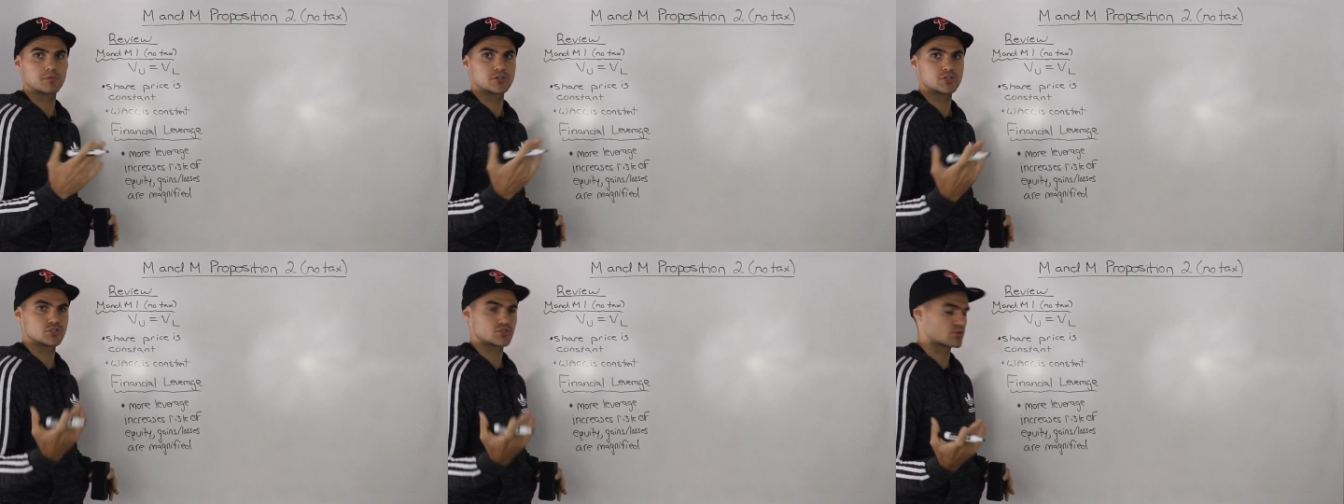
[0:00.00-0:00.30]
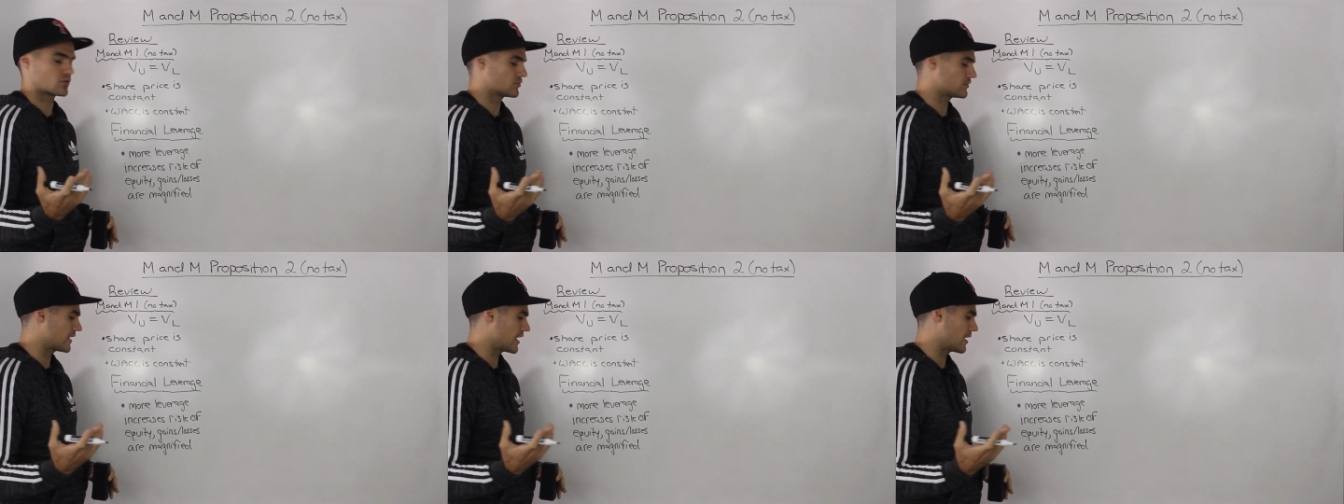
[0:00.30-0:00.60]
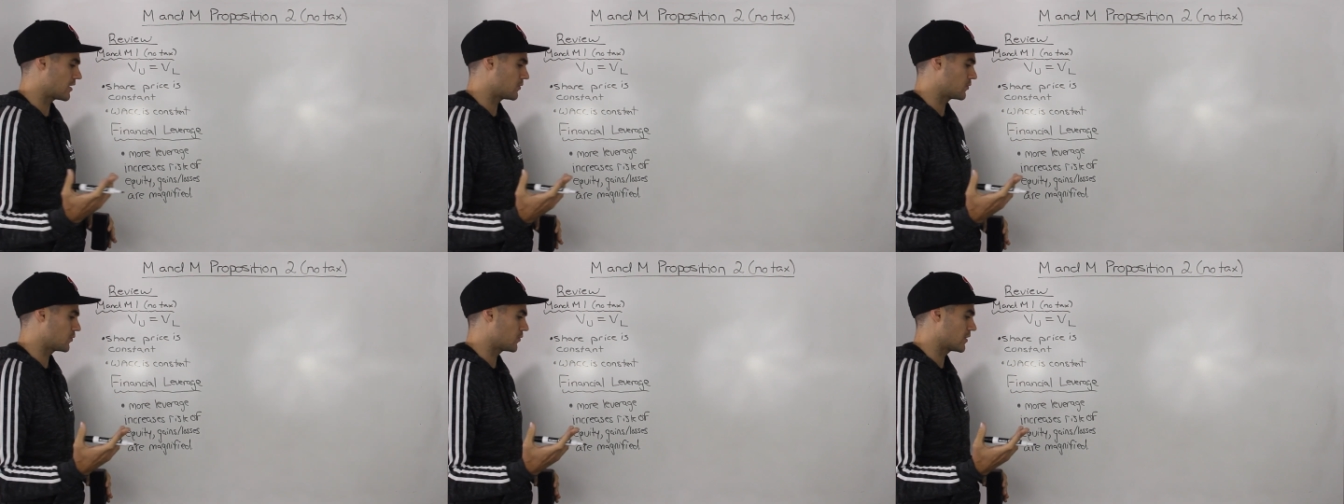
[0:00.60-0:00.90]
We showed
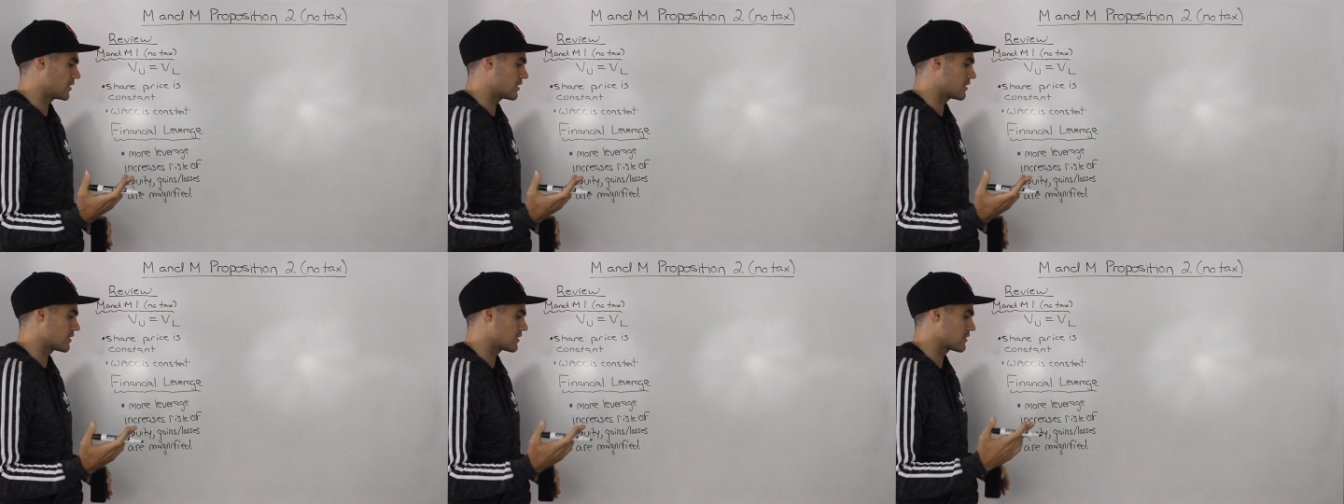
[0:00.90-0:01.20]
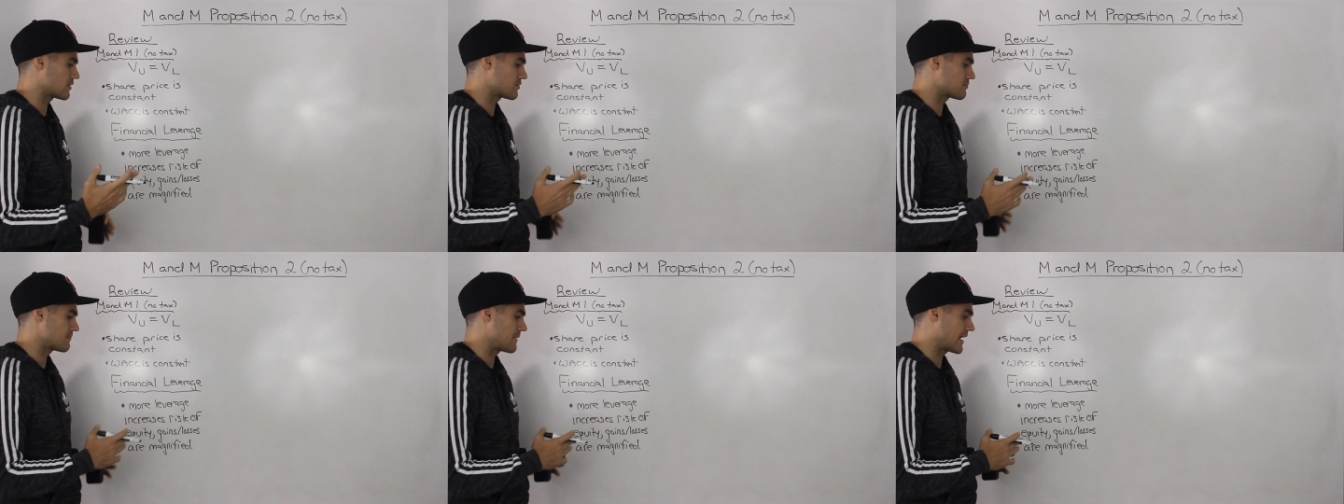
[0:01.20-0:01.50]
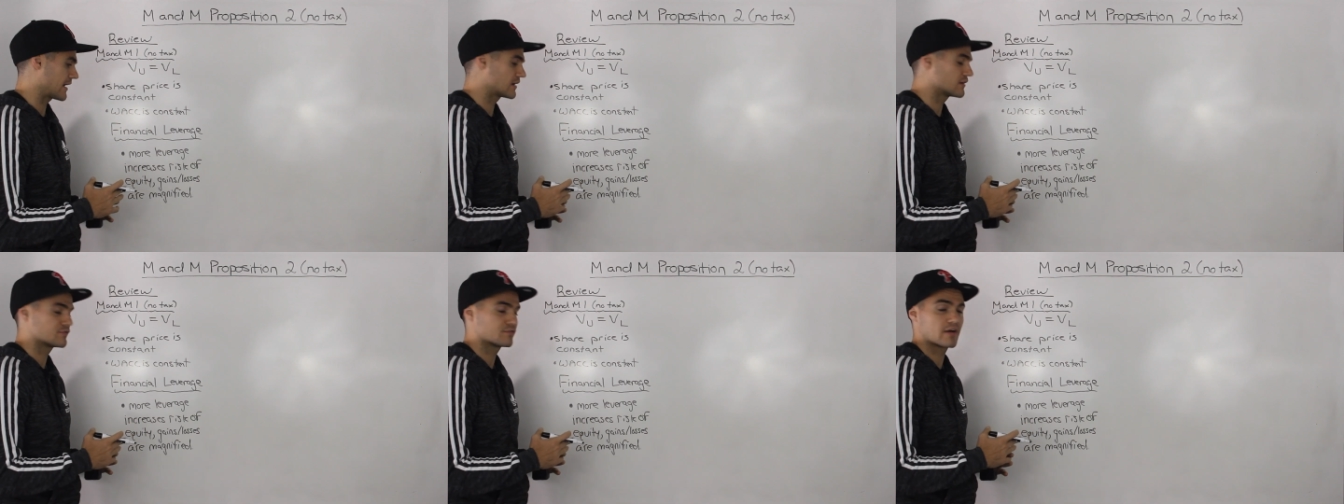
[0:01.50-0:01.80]
that with
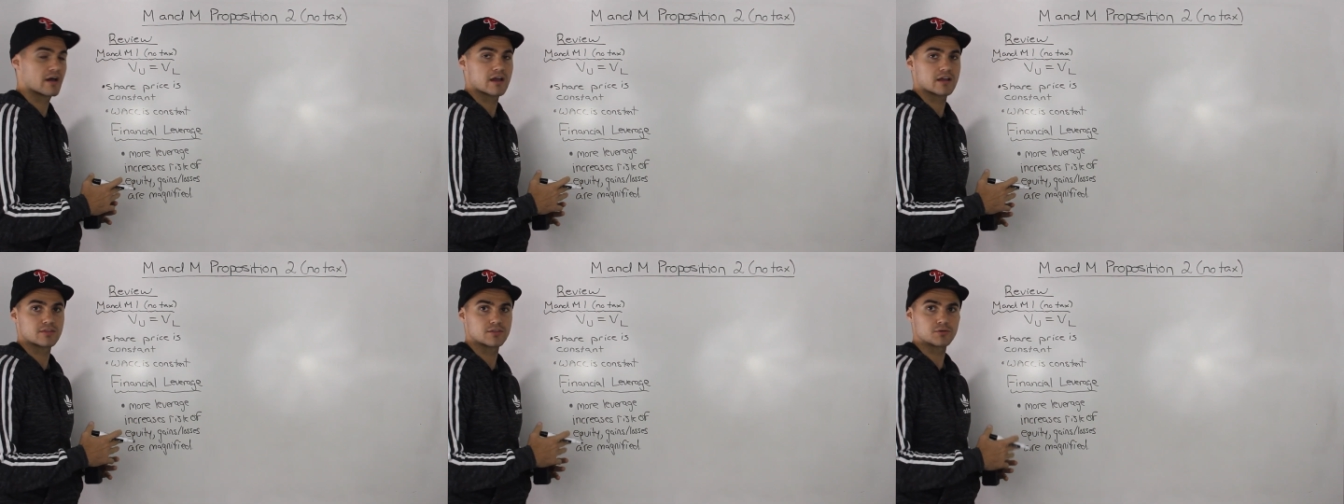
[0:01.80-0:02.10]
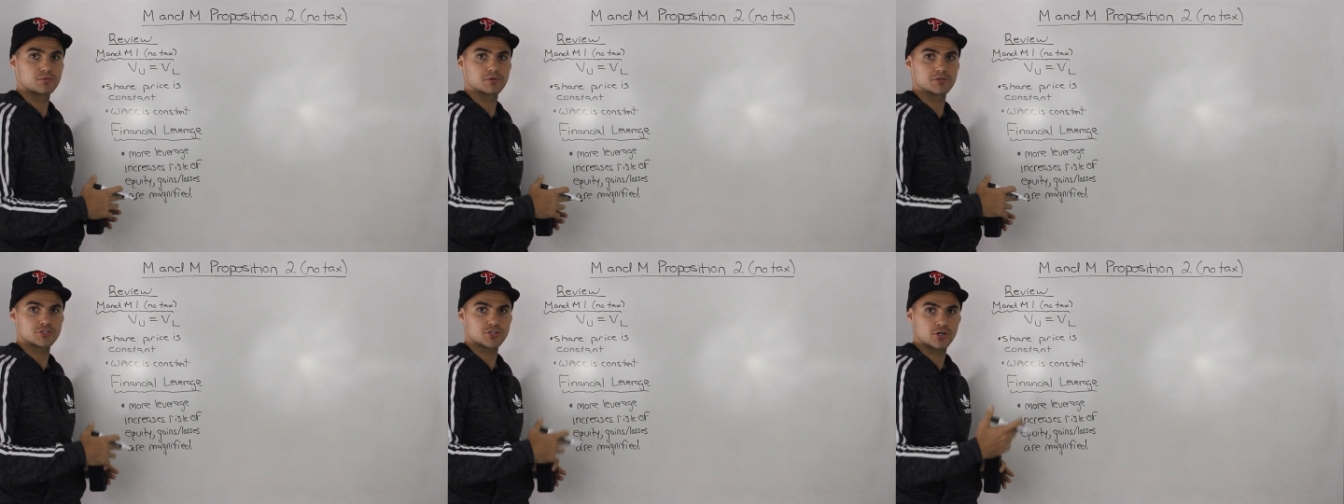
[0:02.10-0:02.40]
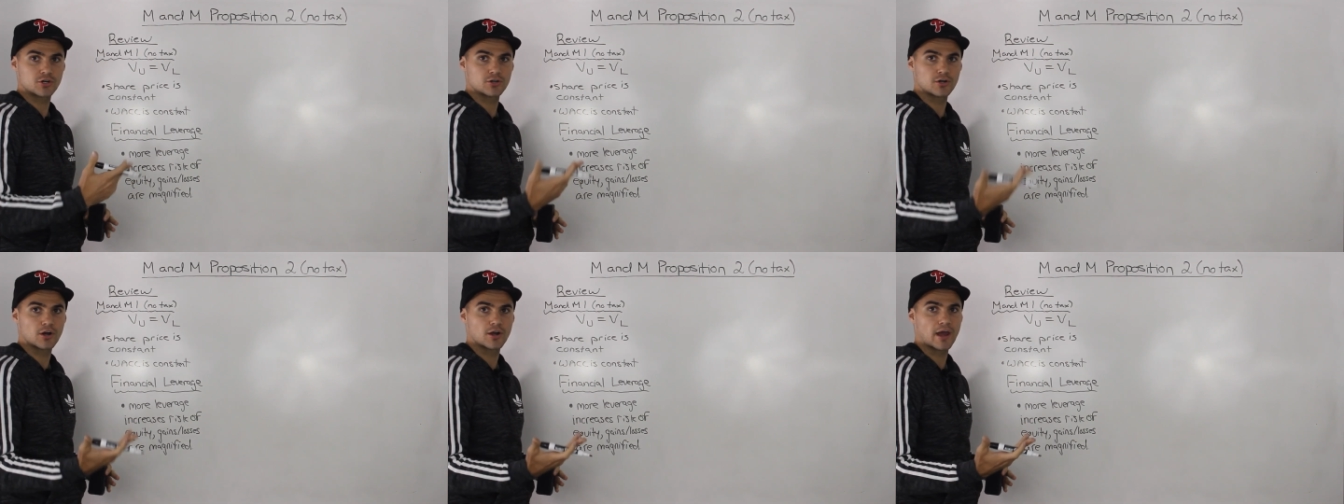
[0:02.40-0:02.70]
magnifying the
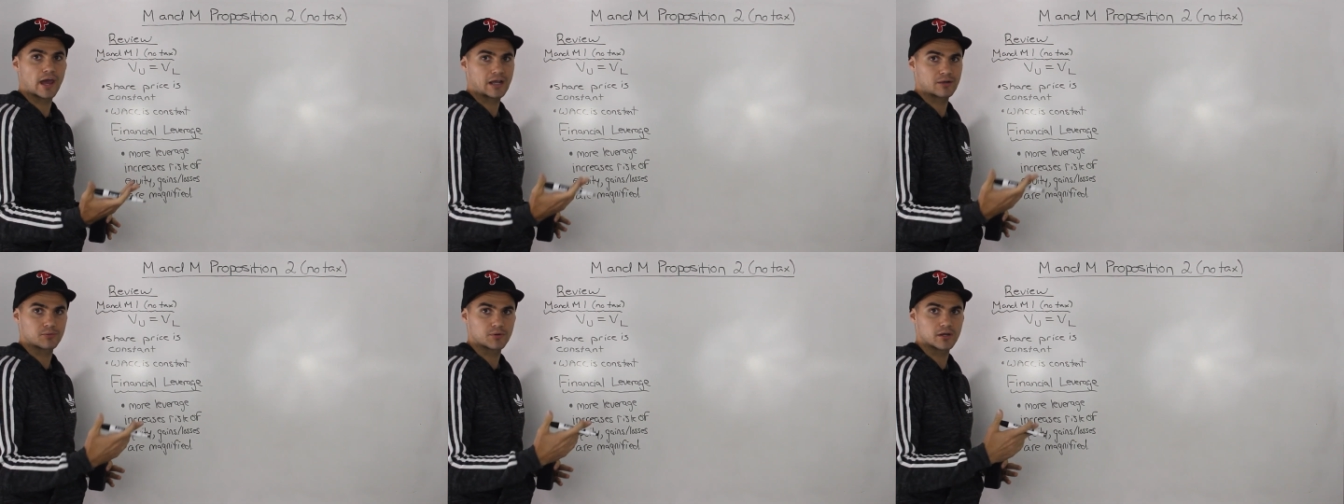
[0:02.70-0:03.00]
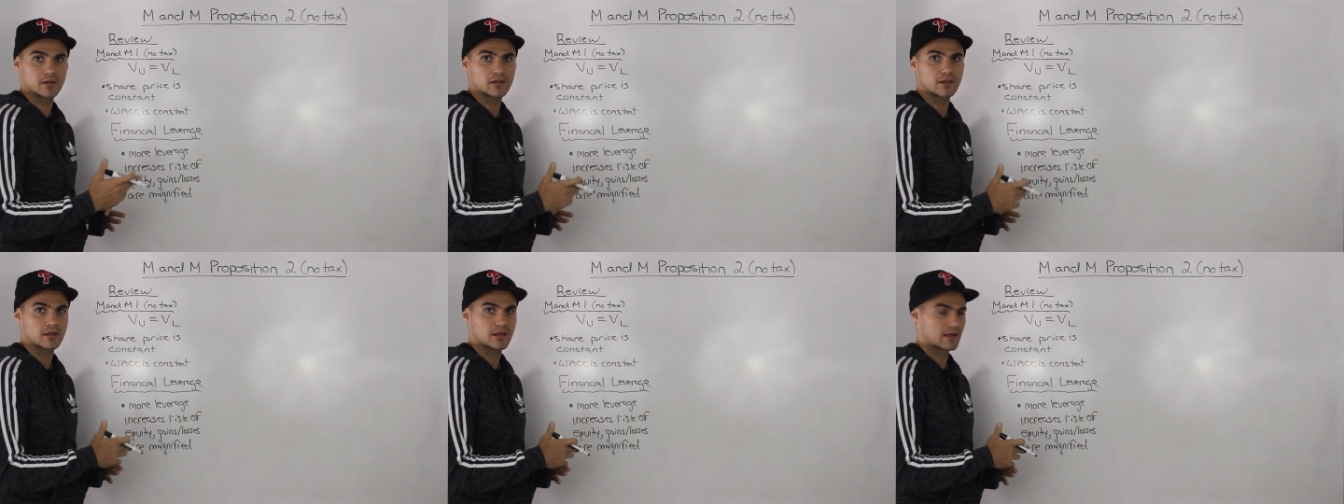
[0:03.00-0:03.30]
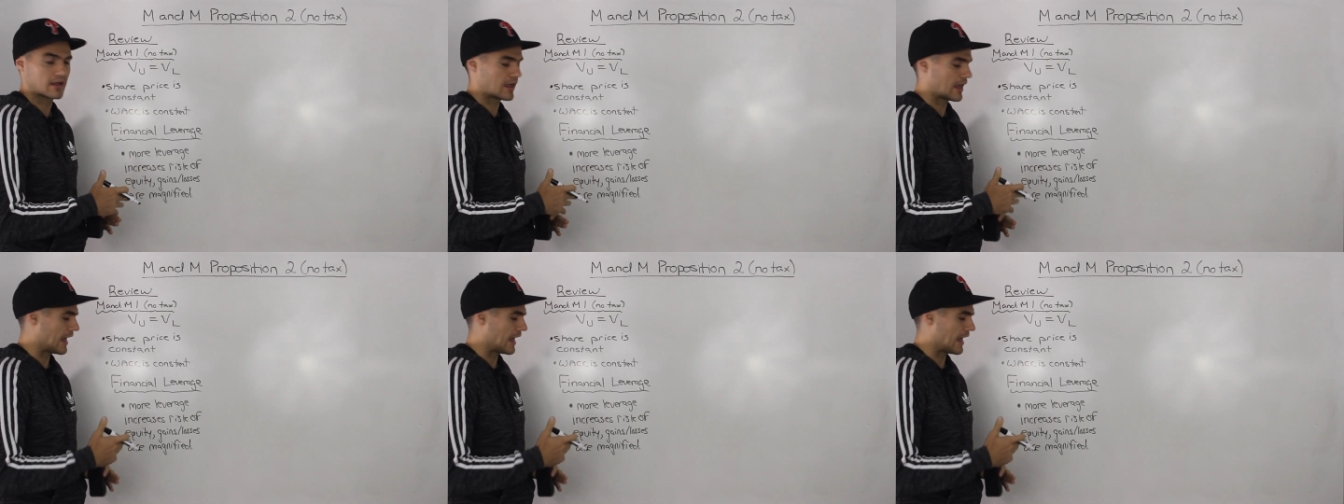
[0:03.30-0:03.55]
return on equity